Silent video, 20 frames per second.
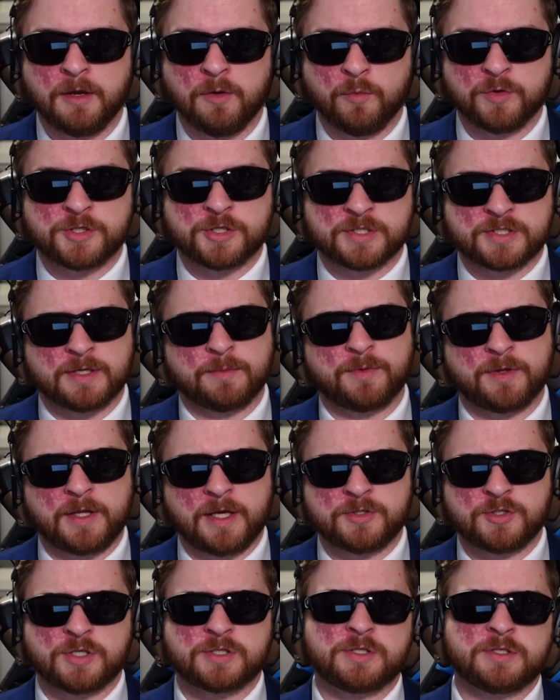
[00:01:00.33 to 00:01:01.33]
which is something
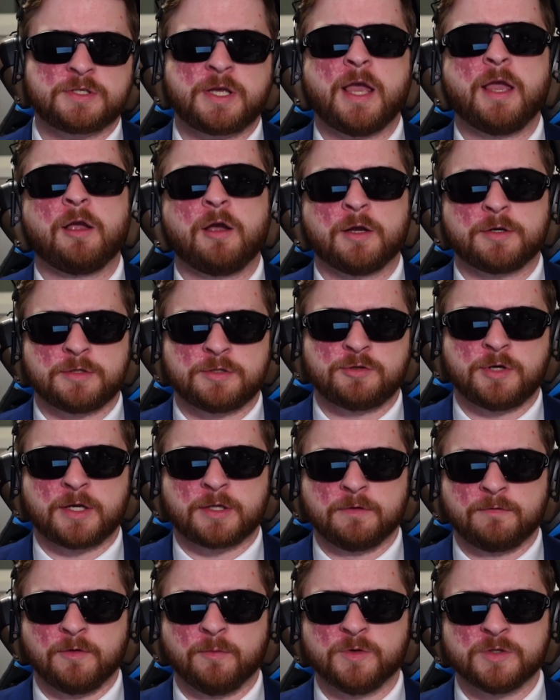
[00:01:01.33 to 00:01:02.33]
that Justice Kane got
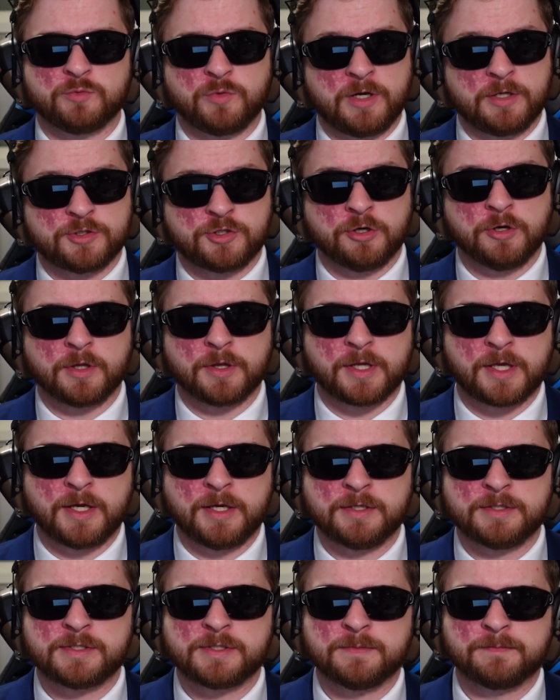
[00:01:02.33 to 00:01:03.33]
distracted from as well during the
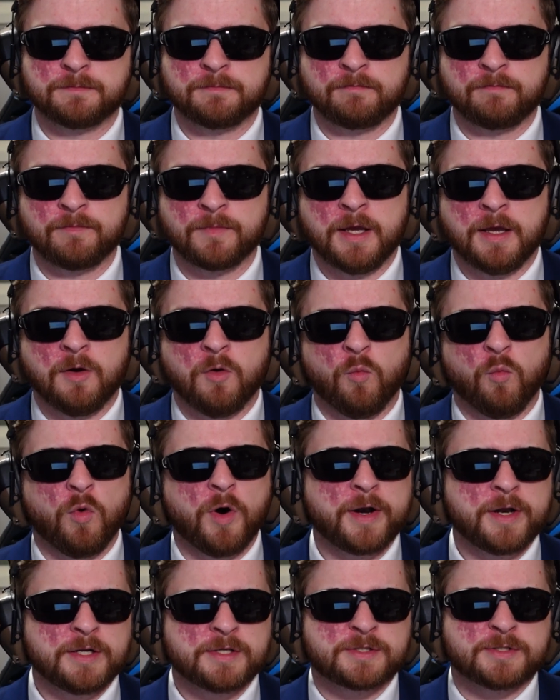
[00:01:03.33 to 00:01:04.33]
case.
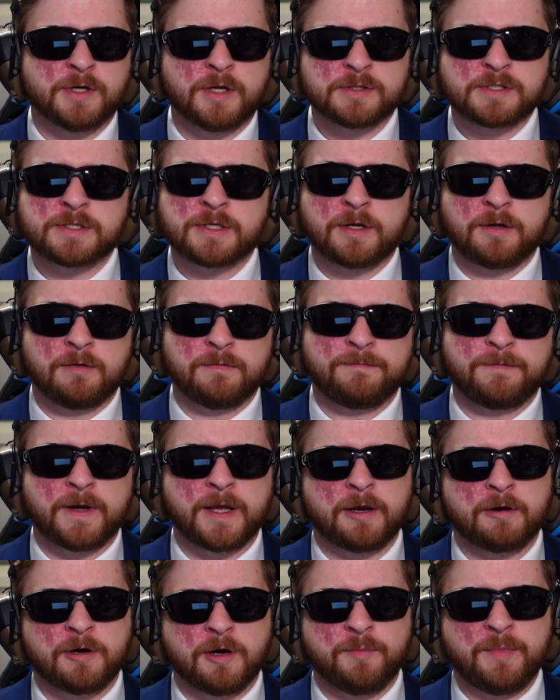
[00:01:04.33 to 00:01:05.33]
What an assault-style
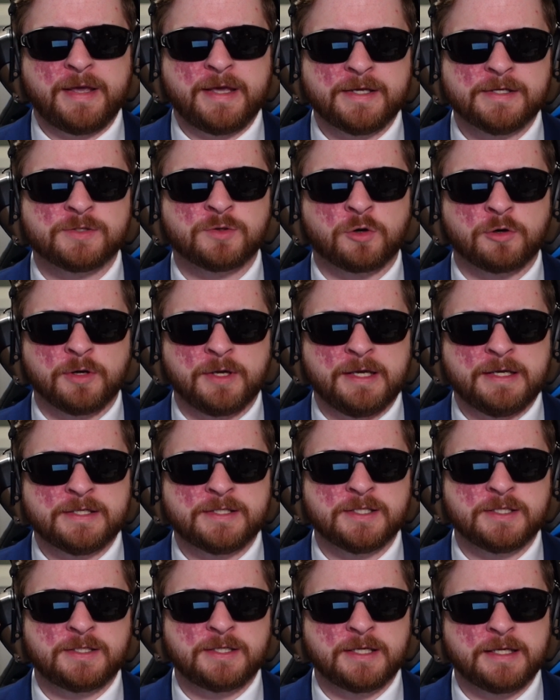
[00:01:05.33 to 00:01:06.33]
firearm is or
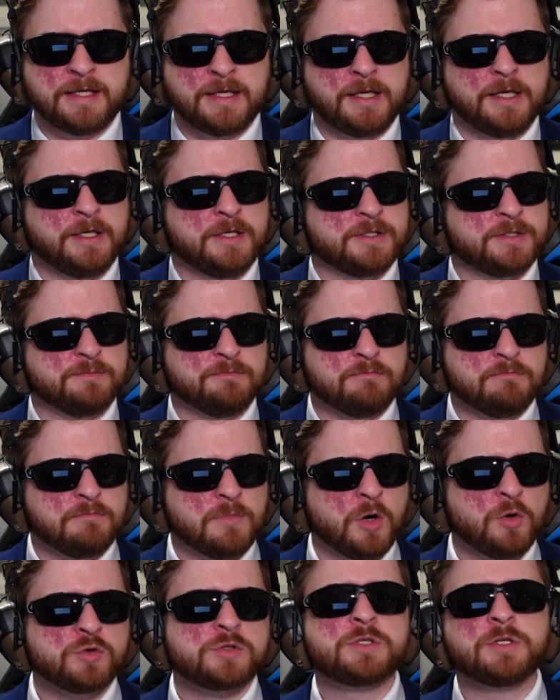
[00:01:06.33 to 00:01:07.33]
isn't is
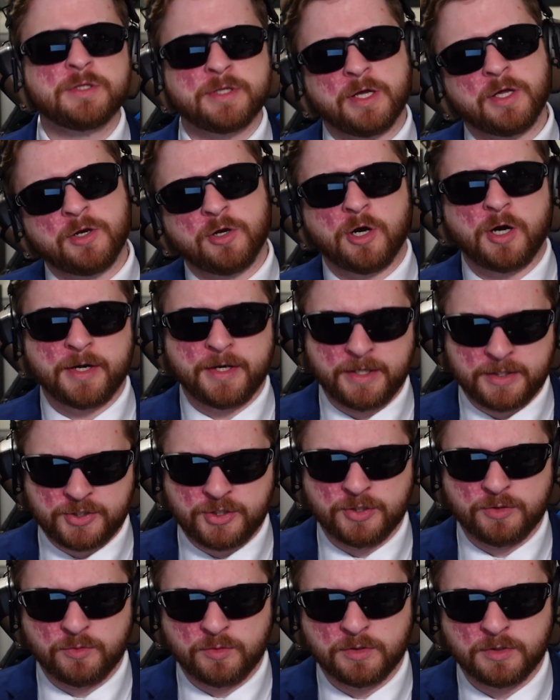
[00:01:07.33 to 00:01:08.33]
mostly a
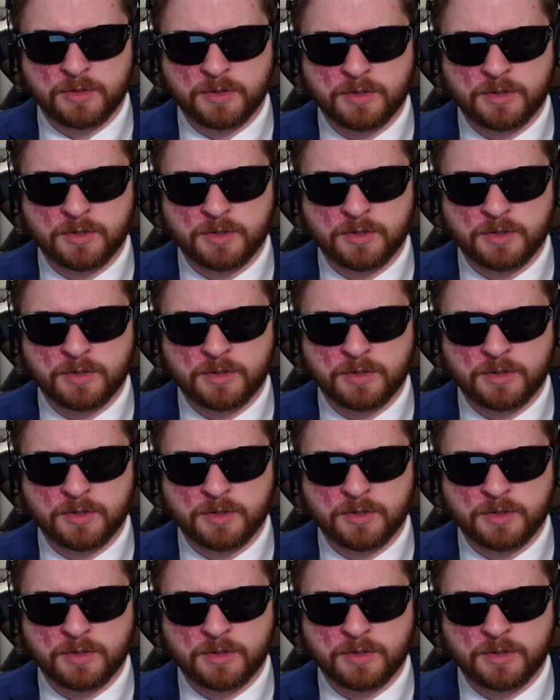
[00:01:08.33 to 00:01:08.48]
non-issue.